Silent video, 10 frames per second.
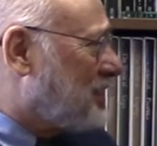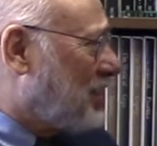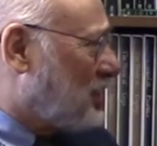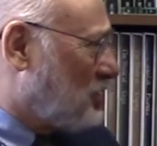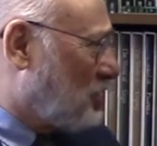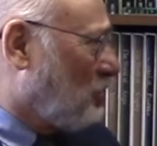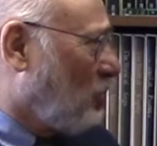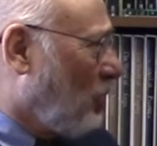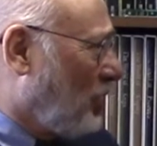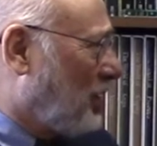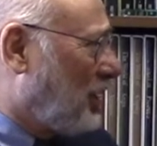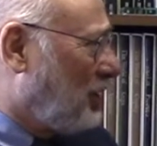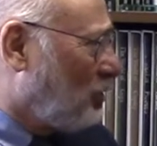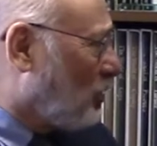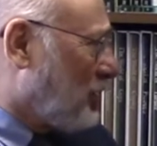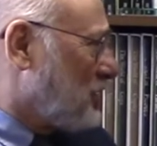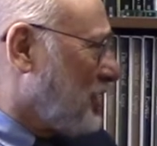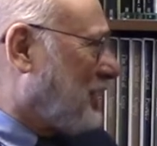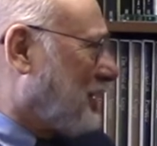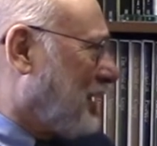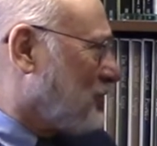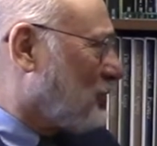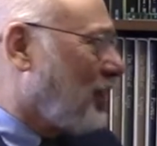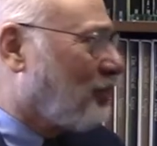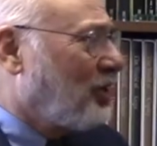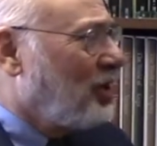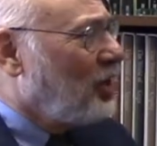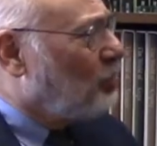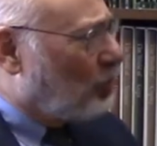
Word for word: That's that's a long endurance. Nothing lasts forever.